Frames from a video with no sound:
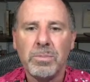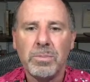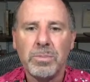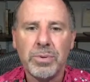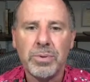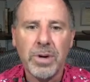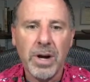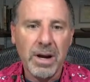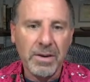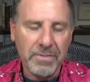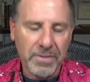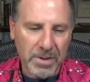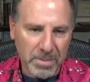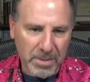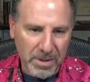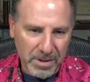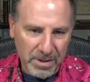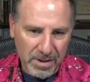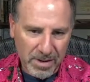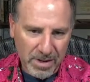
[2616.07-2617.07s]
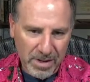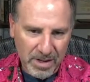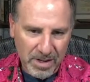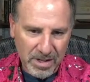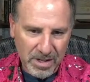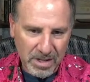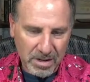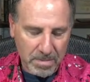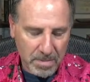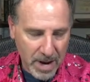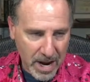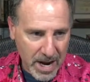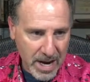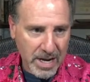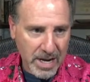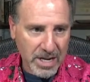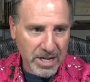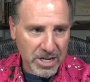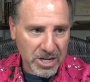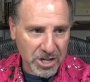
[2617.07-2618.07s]
profitable to
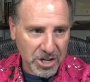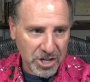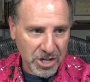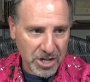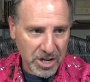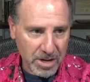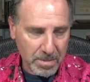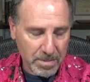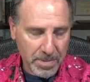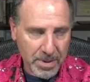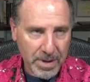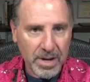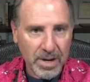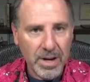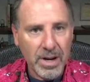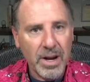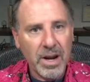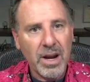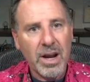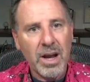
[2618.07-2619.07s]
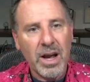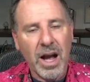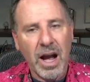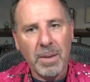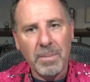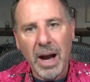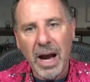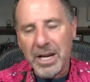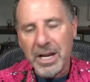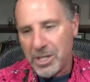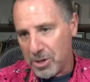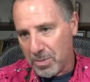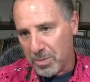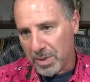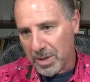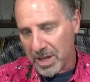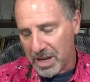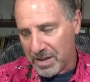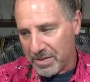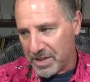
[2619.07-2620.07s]
make and to ship? I do
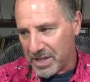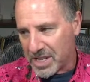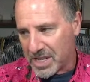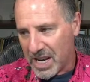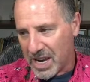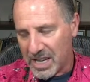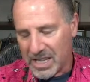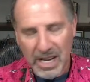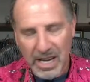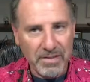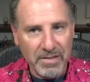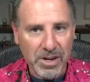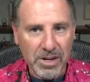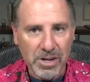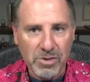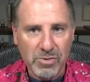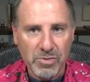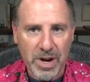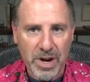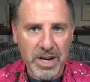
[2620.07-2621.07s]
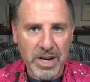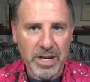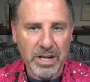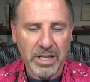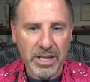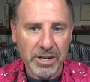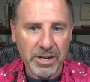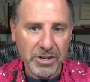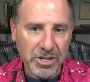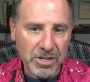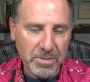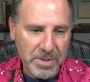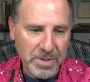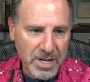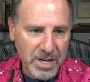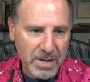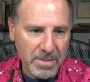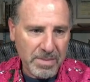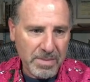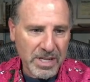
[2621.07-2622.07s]
believe these guys have a great leadership
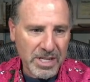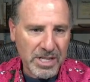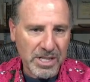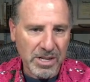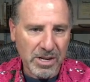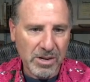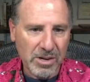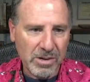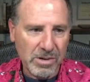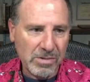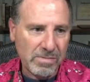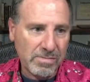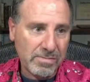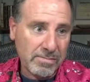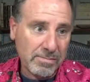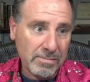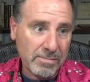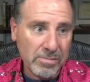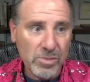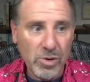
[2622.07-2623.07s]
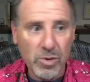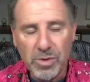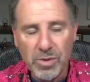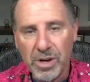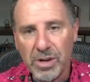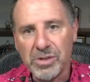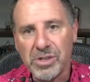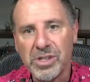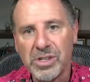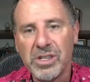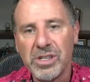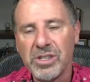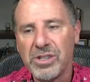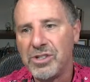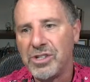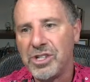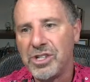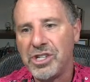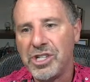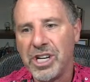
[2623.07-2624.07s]
team, and so who knows?
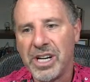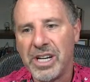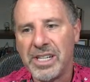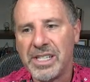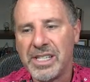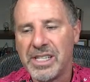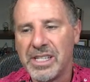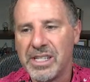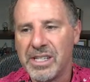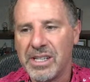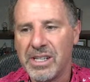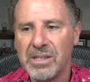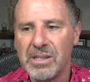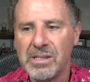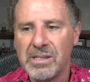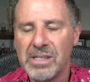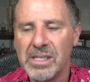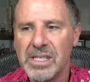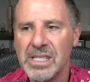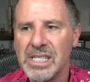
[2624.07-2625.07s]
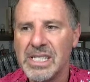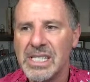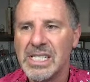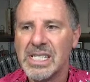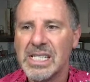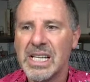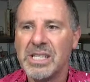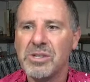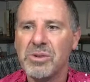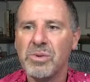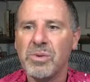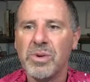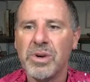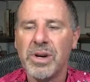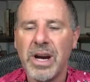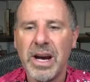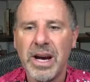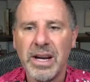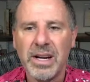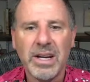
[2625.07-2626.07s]
There's a chance. So that's where we're
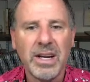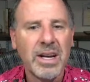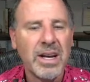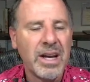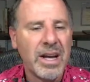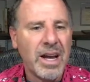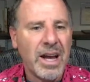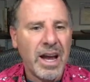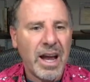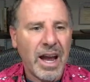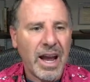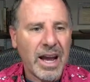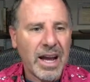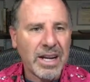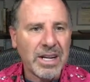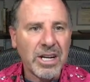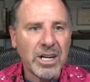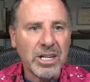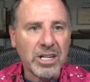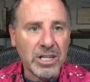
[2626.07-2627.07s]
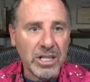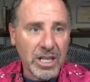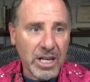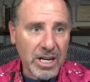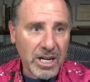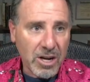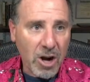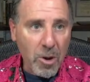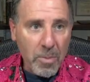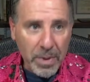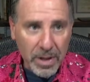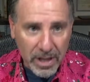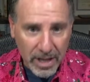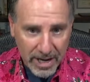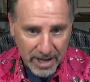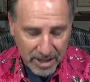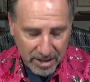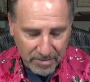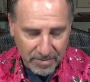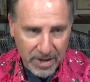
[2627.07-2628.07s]
at. And good luck. Hope you
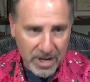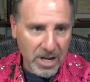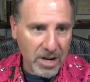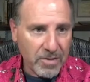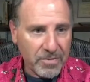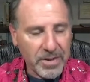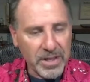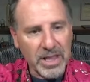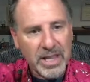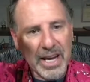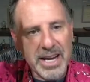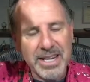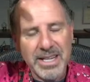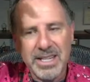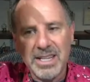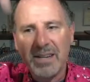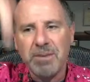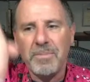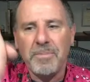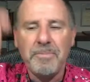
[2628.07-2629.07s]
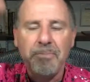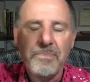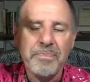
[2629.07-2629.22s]
liked the video. If you liked it,